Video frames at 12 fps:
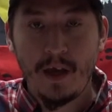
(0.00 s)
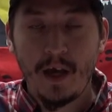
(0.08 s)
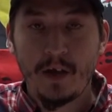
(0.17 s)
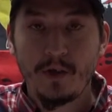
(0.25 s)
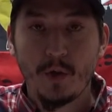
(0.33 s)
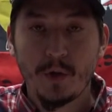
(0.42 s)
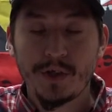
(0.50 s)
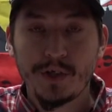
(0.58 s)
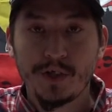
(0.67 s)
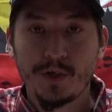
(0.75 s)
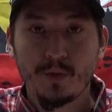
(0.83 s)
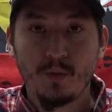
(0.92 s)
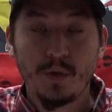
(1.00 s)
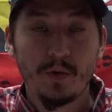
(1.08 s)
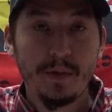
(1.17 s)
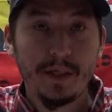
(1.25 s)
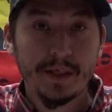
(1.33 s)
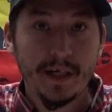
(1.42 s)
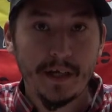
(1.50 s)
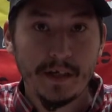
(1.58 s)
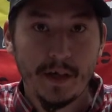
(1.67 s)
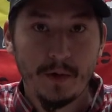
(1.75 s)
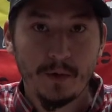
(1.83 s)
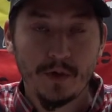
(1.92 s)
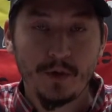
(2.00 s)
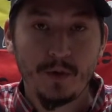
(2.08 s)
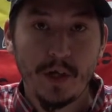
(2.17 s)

and notices will be sent out to